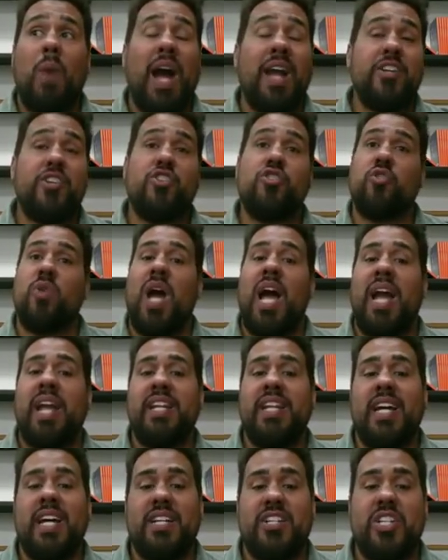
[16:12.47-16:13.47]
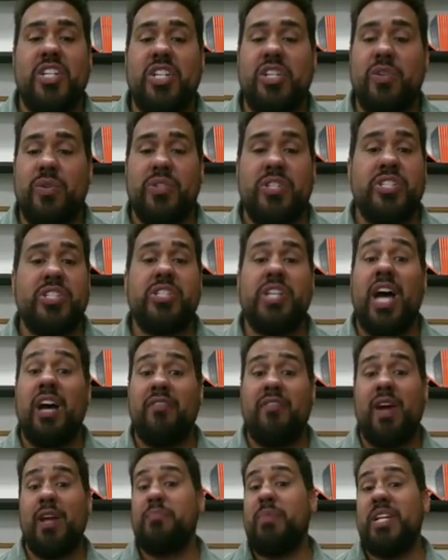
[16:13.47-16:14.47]
I try not to use
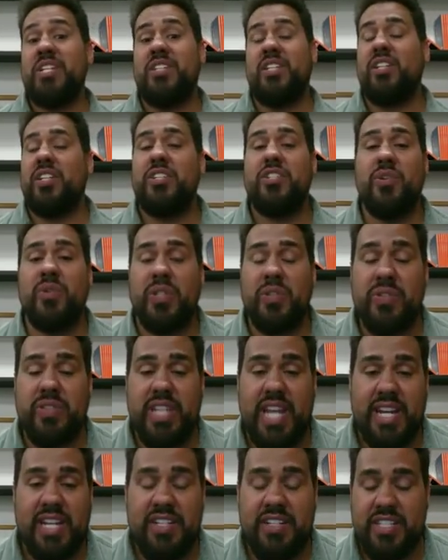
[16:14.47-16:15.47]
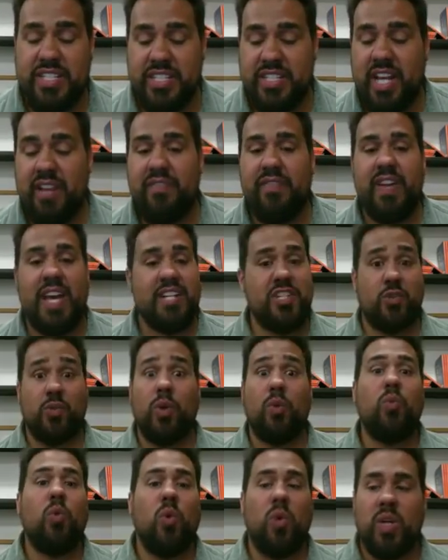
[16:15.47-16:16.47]
stuff. I basically don't use any stuff as a
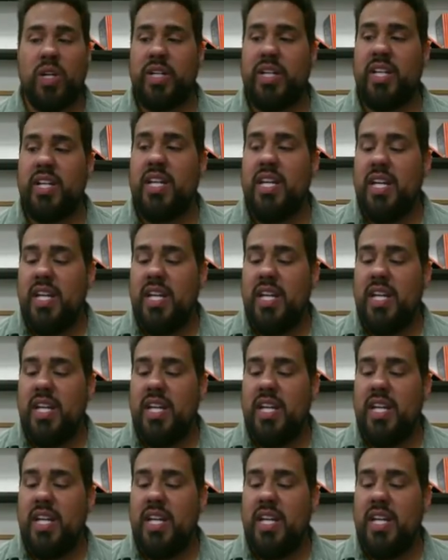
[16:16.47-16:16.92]
reward.